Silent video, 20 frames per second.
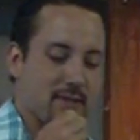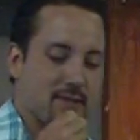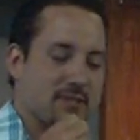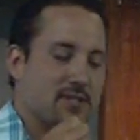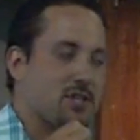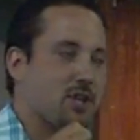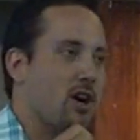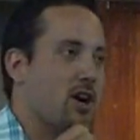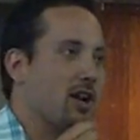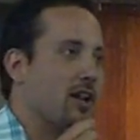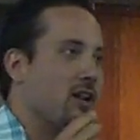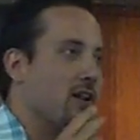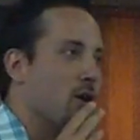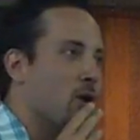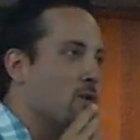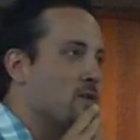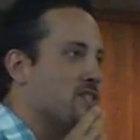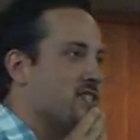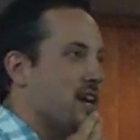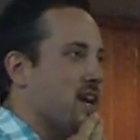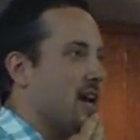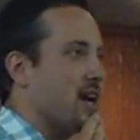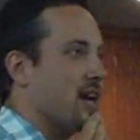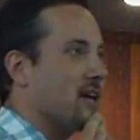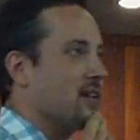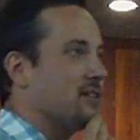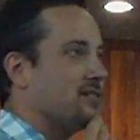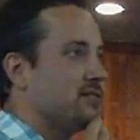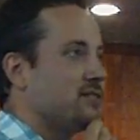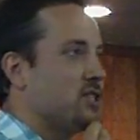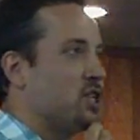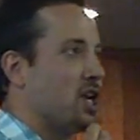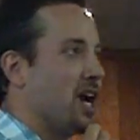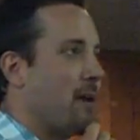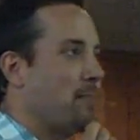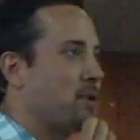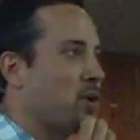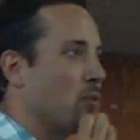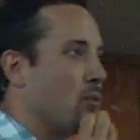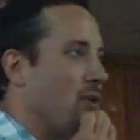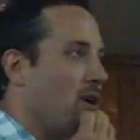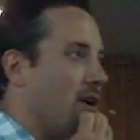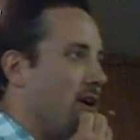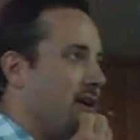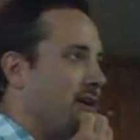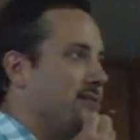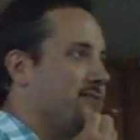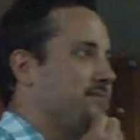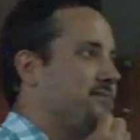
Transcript: Start at Hosea chapter 1,